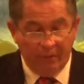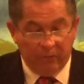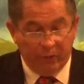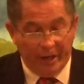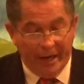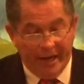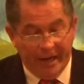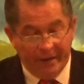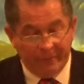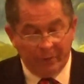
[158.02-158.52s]

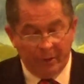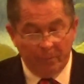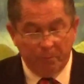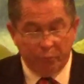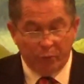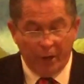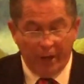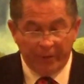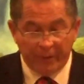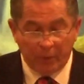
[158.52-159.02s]
For every
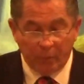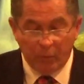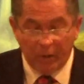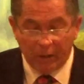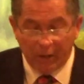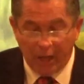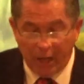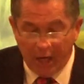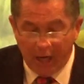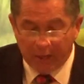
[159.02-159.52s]
brother
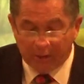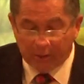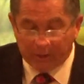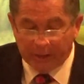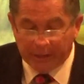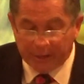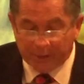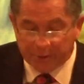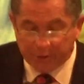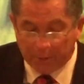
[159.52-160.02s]
will
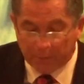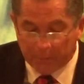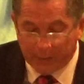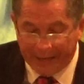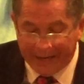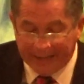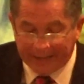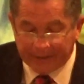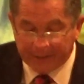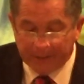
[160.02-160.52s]
utterly
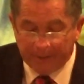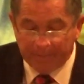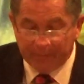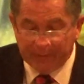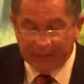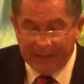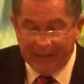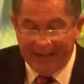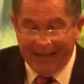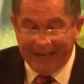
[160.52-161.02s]
supplant,
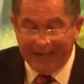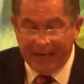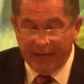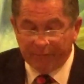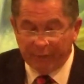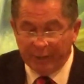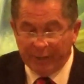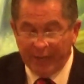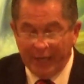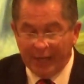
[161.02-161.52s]
and
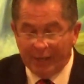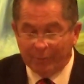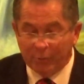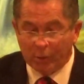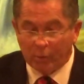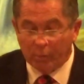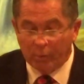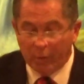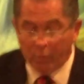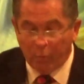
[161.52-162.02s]
every
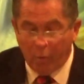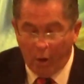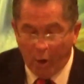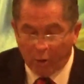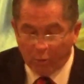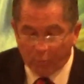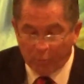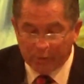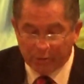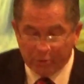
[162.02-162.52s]
neighbor will
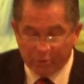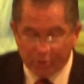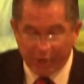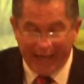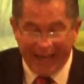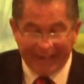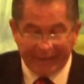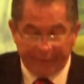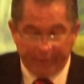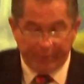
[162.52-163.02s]
walk with
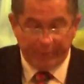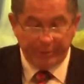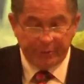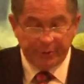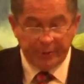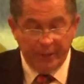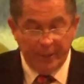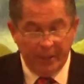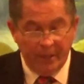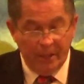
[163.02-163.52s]

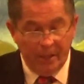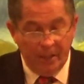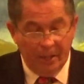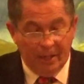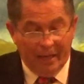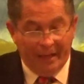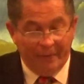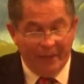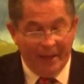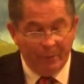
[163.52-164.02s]
slanders.
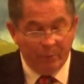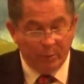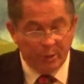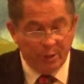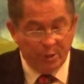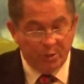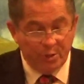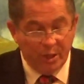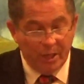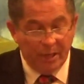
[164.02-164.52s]
And they will
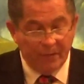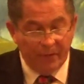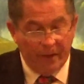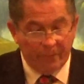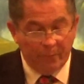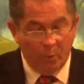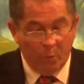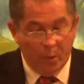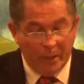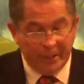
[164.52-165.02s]
deceive
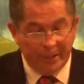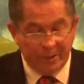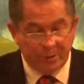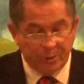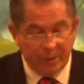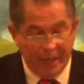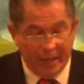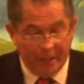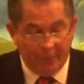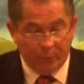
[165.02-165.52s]
everyone
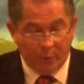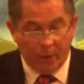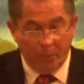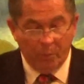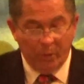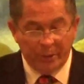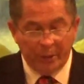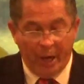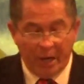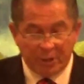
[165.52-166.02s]
his neighbor,
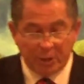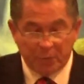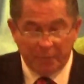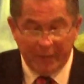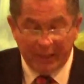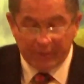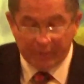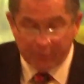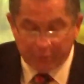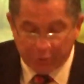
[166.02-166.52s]
and will not
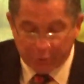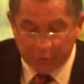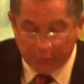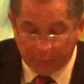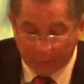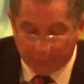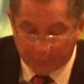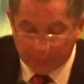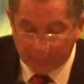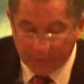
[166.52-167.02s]
speak the
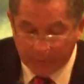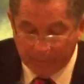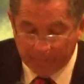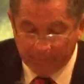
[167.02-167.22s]
truth.